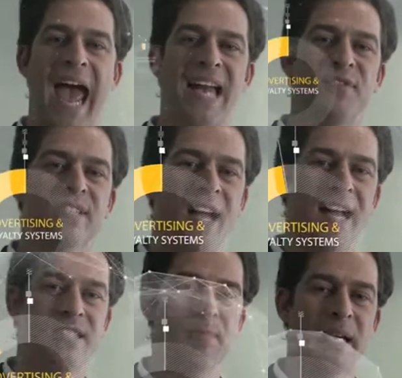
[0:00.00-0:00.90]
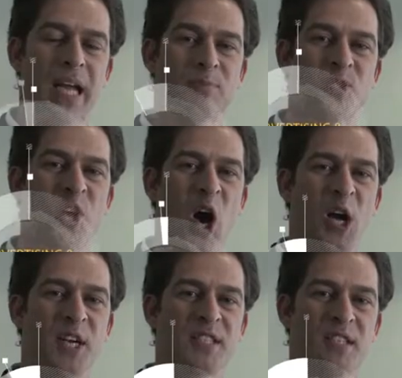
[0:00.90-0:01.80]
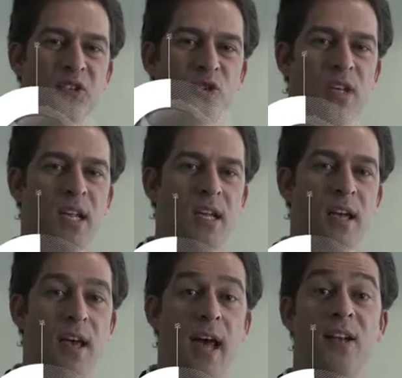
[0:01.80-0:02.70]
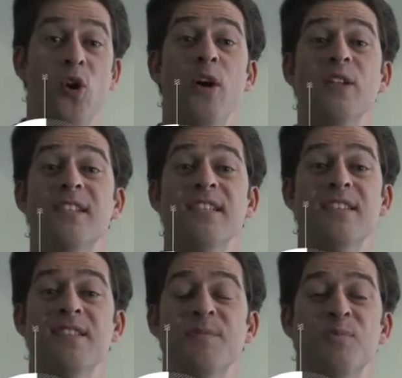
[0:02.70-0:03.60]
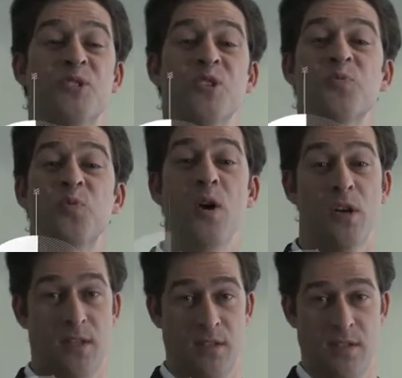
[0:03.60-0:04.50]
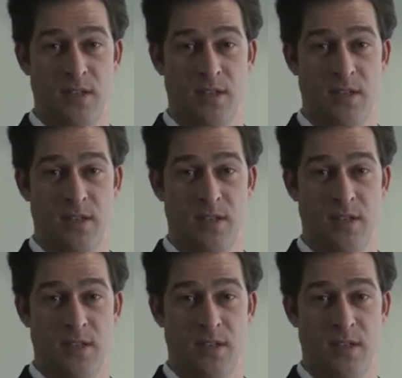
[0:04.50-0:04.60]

Advertising becomes targeted and unique, and loyalty systems just work.